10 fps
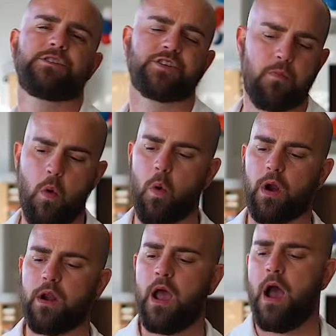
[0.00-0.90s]

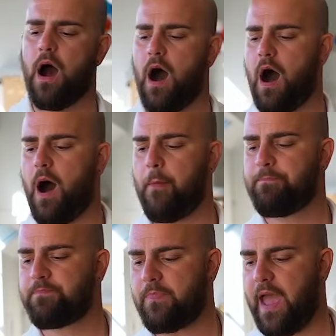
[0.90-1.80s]
support
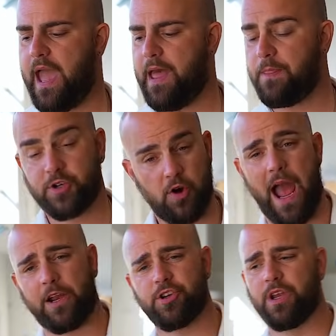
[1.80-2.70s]
and the
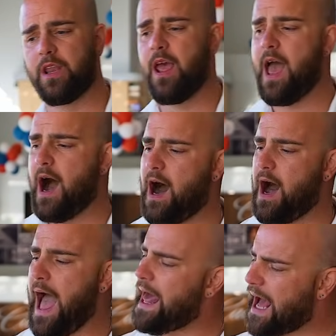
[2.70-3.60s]
traction.
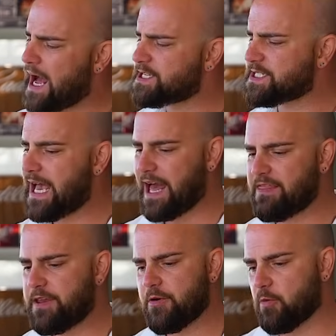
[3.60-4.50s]
And honestly, I
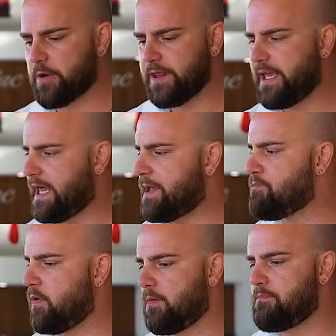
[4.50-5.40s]
think you're really getting
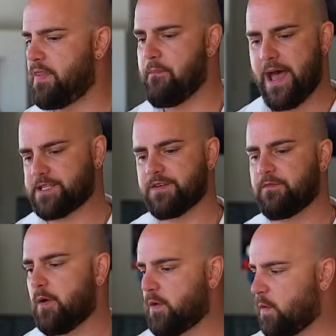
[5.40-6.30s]
the best of
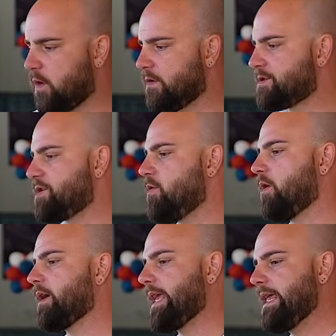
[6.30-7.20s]
both worlds. You
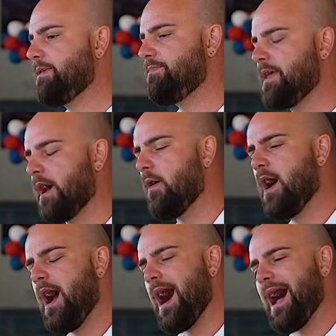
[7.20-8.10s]
are,
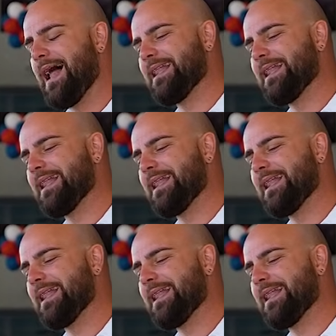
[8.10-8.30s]
a